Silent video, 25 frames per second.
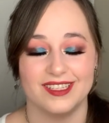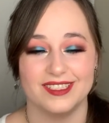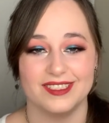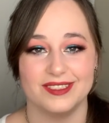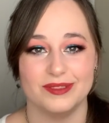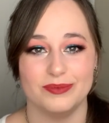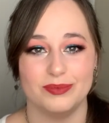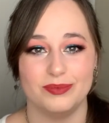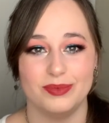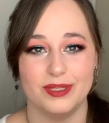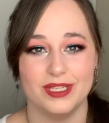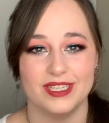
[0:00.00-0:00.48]

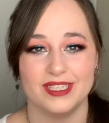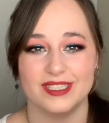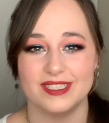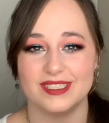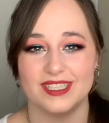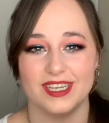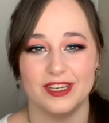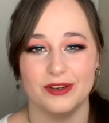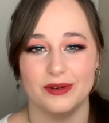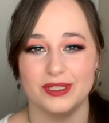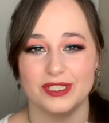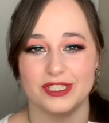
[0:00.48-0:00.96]
because
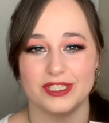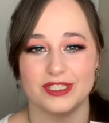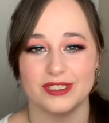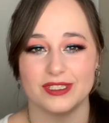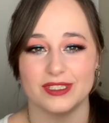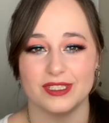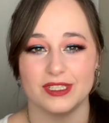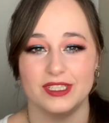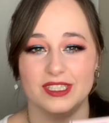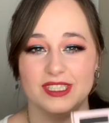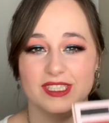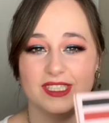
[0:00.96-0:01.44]
I was
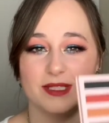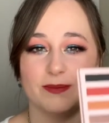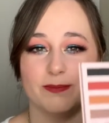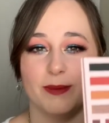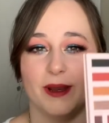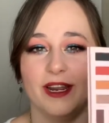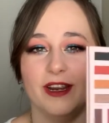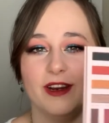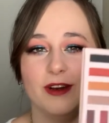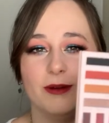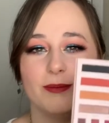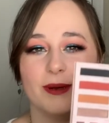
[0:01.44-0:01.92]

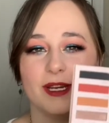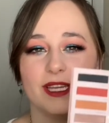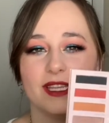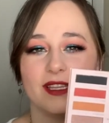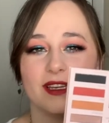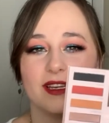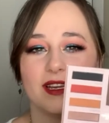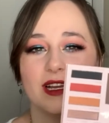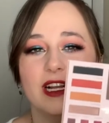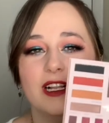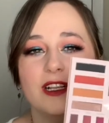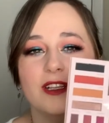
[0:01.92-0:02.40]
inspired by the
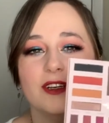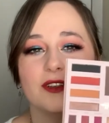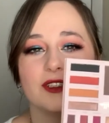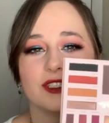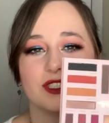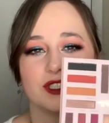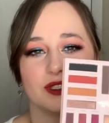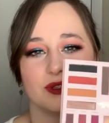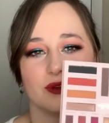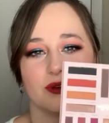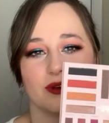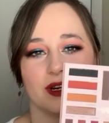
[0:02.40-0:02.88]
color
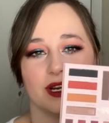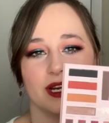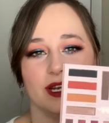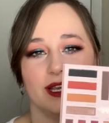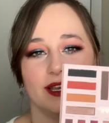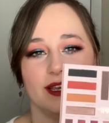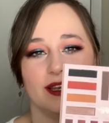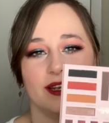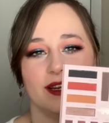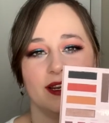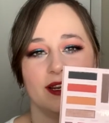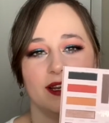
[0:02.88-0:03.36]

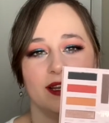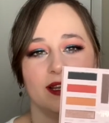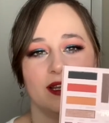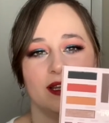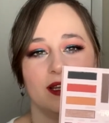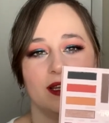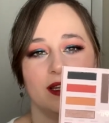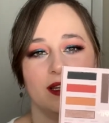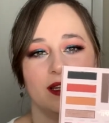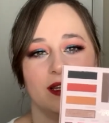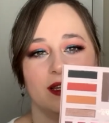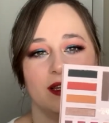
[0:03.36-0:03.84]
story.
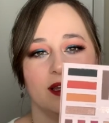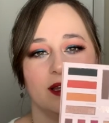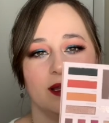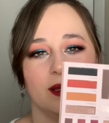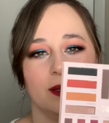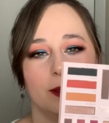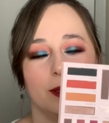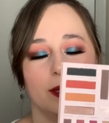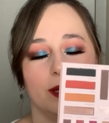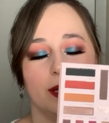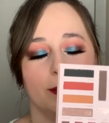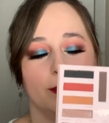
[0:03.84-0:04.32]

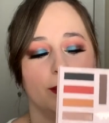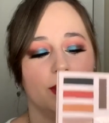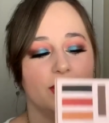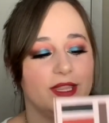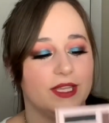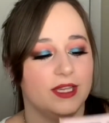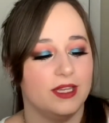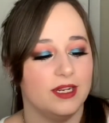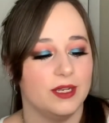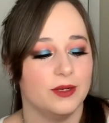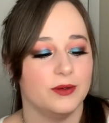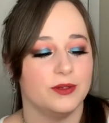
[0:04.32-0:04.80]
But
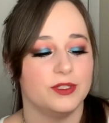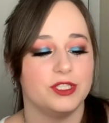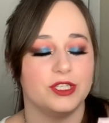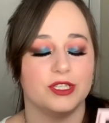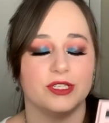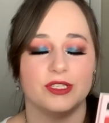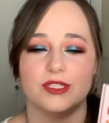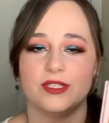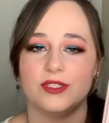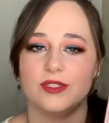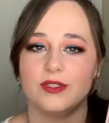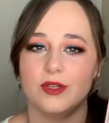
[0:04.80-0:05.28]
then I was
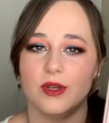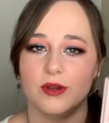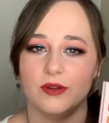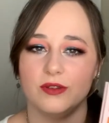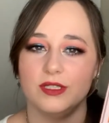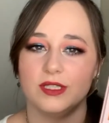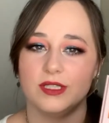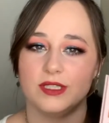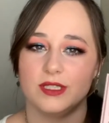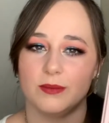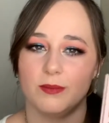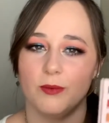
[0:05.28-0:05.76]
just so
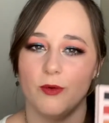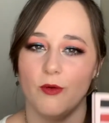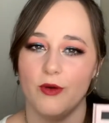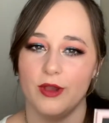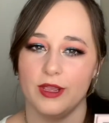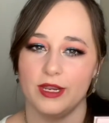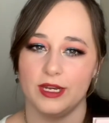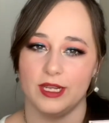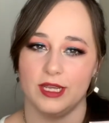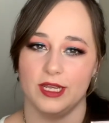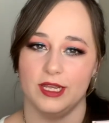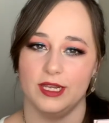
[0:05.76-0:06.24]

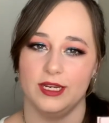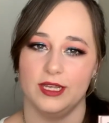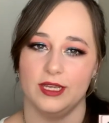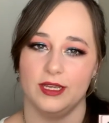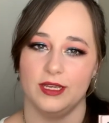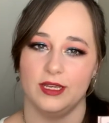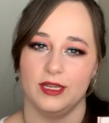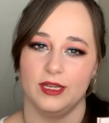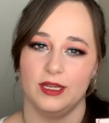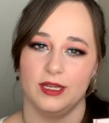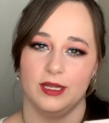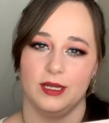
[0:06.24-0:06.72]
disappointed
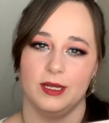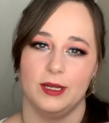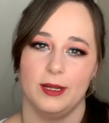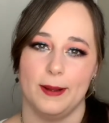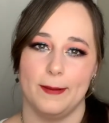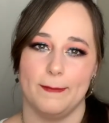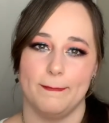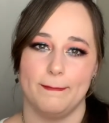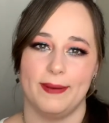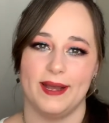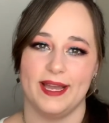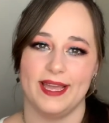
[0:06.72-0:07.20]

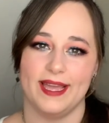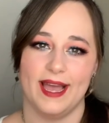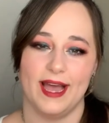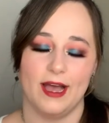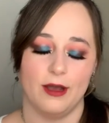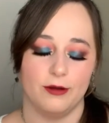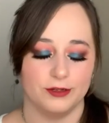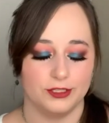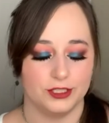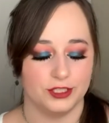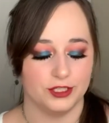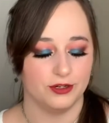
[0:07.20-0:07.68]
by how
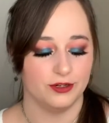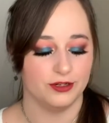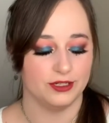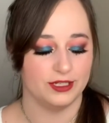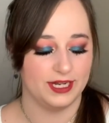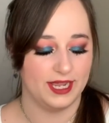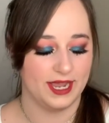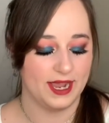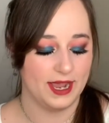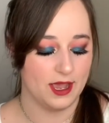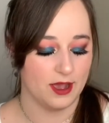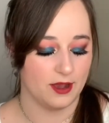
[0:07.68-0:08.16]
it turned
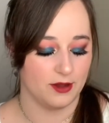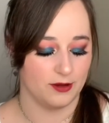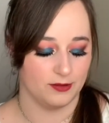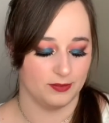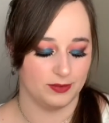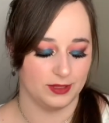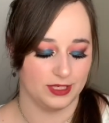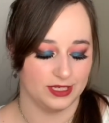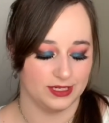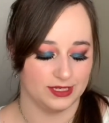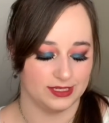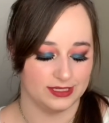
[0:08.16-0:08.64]
out
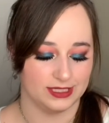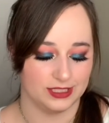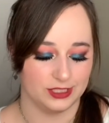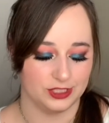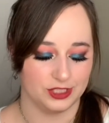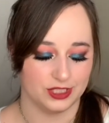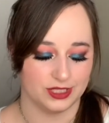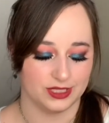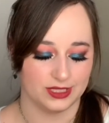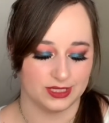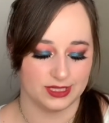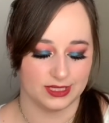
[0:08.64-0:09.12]
because it
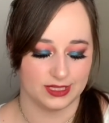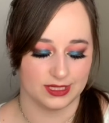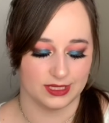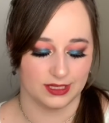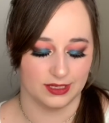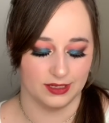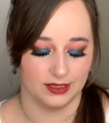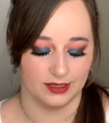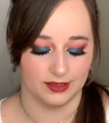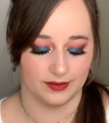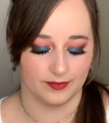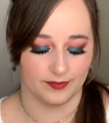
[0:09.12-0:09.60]
just,
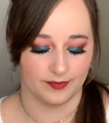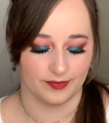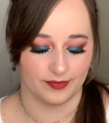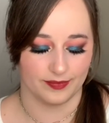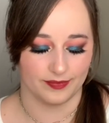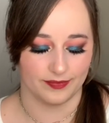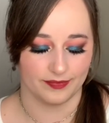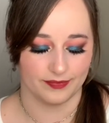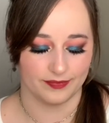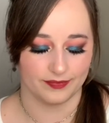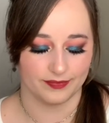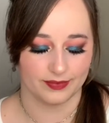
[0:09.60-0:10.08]

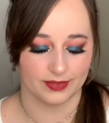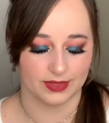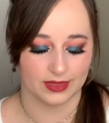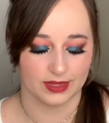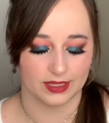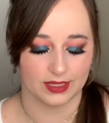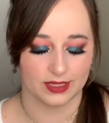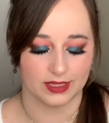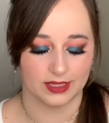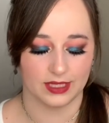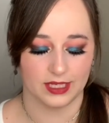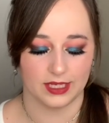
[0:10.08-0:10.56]

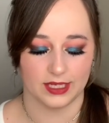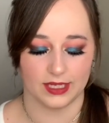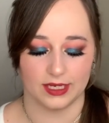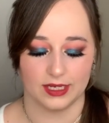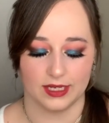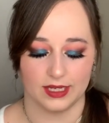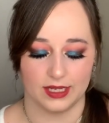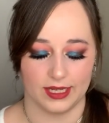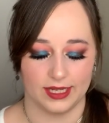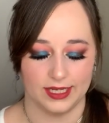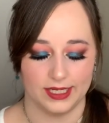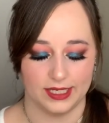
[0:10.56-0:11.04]
like,
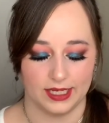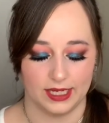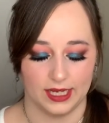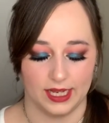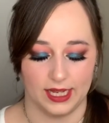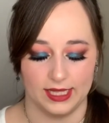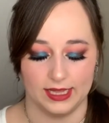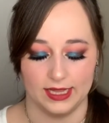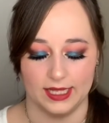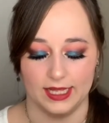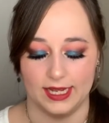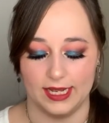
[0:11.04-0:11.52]

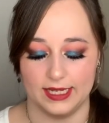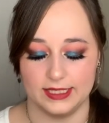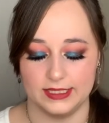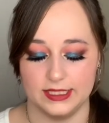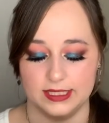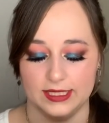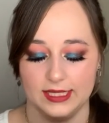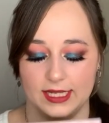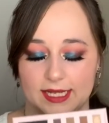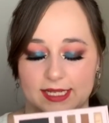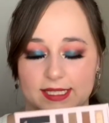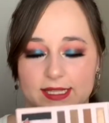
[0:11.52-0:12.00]
I did
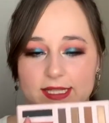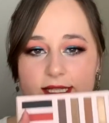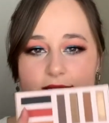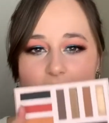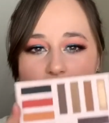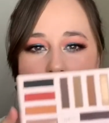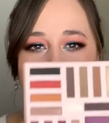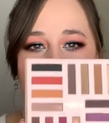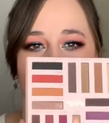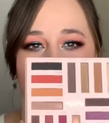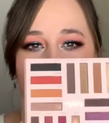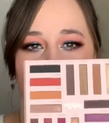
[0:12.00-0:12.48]
like
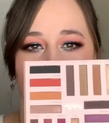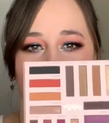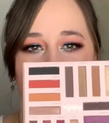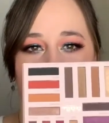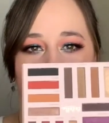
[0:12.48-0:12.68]
this, like,